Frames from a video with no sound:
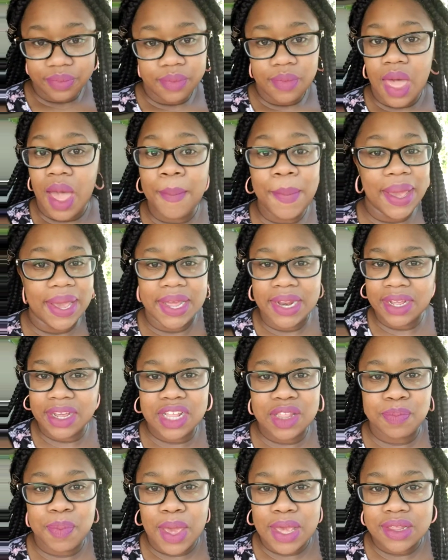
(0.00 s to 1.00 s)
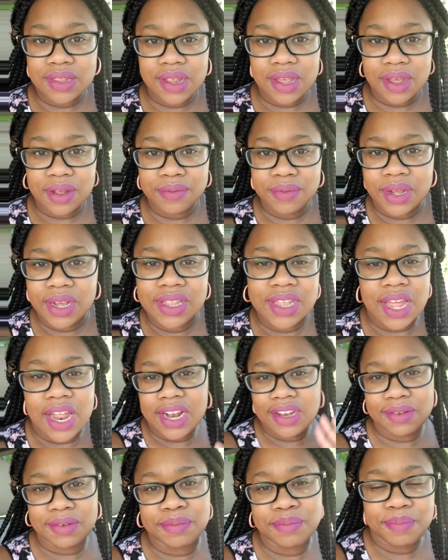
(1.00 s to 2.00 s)
I'm back in a good space now. Like I
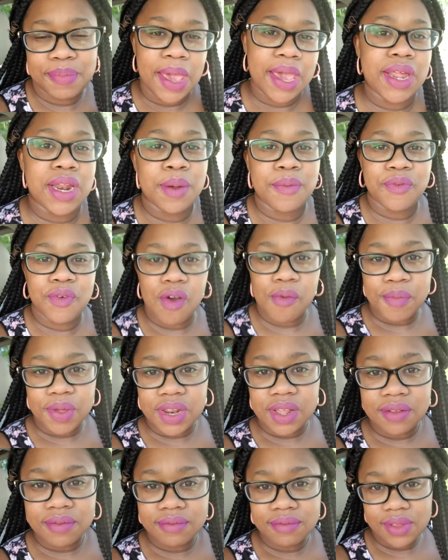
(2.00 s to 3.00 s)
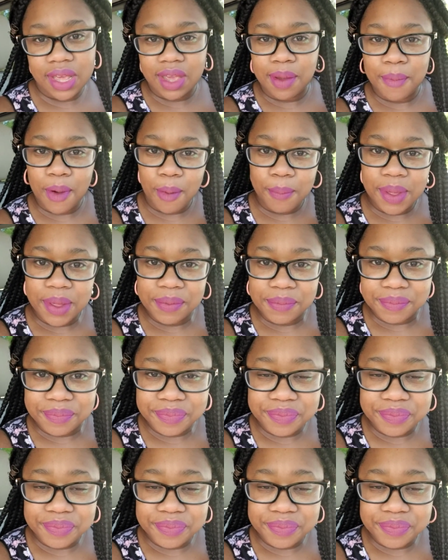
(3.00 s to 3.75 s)
said, back it up for a minute. Take a moment.